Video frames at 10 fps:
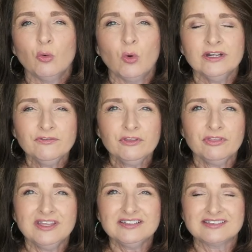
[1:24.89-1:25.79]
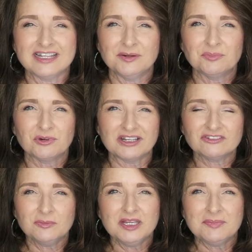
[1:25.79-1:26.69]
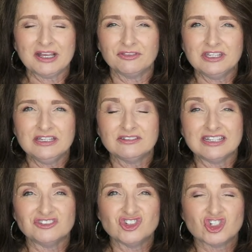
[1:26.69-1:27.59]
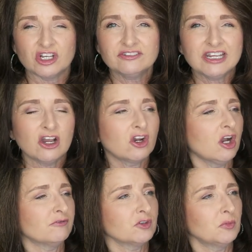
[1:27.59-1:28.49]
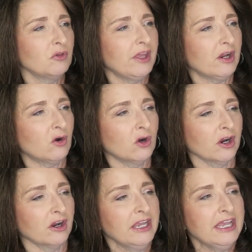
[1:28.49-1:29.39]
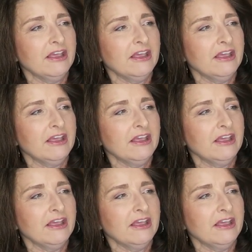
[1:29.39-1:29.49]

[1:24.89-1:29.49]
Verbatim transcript: One of the things that impressed me about these is just how comfortable they are.